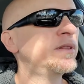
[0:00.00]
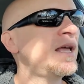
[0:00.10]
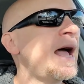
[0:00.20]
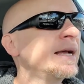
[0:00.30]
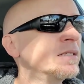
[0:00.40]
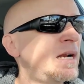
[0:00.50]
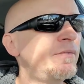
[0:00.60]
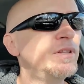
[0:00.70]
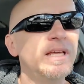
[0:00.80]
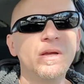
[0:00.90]
tax and
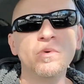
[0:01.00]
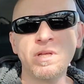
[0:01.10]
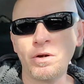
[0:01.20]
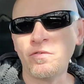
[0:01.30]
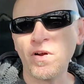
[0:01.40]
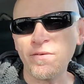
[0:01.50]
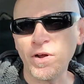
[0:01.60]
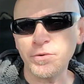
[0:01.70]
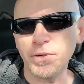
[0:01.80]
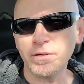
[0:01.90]
everything, it was under
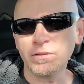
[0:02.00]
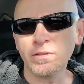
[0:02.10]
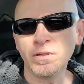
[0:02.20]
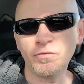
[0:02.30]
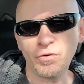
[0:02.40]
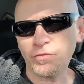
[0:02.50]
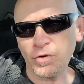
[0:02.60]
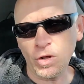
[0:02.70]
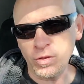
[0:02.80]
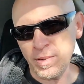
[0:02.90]
$500
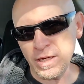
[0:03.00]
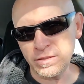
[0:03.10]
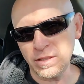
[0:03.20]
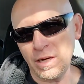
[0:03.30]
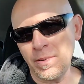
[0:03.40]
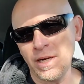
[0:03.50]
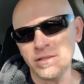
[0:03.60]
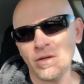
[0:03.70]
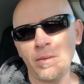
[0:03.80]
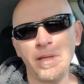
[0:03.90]
for all the boxes that I bought.
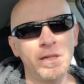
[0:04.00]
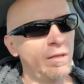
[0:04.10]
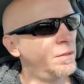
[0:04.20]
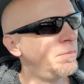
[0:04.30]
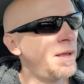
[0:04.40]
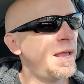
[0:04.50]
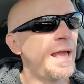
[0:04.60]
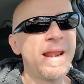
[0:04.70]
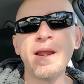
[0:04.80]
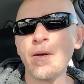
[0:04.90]
So, I mean,
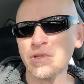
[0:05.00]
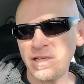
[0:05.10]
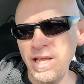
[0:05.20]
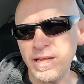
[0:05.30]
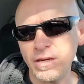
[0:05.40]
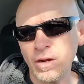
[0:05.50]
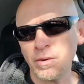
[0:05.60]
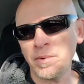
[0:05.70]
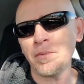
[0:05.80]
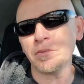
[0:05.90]
and then I was a kid, when
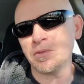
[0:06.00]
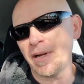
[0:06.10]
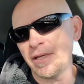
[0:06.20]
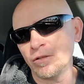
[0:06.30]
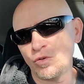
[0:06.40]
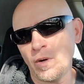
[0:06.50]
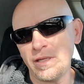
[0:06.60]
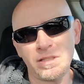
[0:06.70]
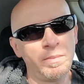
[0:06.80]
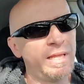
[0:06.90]
I was in my young
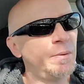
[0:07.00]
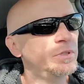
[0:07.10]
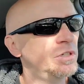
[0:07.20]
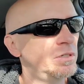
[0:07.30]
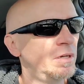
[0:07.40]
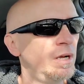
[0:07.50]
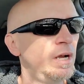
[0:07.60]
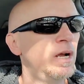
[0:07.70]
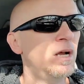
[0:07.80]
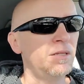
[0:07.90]
20s. I mean, that
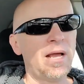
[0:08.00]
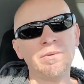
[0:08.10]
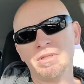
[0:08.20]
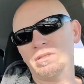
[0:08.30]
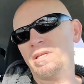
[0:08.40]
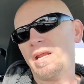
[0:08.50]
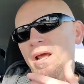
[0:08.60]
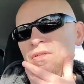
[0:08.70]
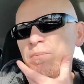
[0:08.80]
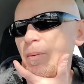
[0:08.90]
was insane. I
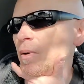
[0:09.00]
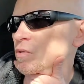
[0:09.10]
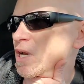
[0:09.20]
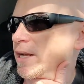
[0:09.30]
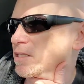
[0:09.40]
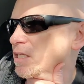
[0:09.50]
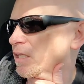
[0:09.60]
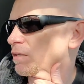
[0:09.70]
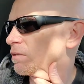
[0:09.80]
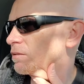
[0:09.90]
think maybe I was
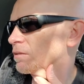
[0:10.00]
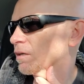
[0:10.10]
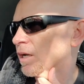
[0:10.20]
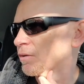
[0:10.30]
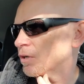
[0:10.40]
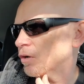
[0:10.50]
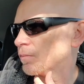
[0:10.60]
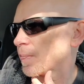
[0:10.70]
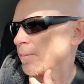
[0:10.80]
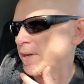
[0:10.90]
19. I don't know.
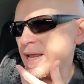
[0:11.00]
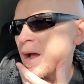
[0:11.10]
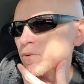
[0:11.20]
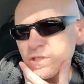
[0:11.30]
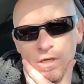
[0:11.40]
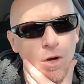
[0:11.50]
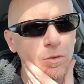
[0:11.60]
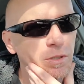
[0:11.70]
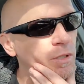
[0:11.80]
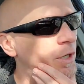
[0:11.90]
And my dad was
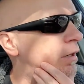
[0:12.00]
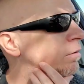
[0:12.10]
stoked, and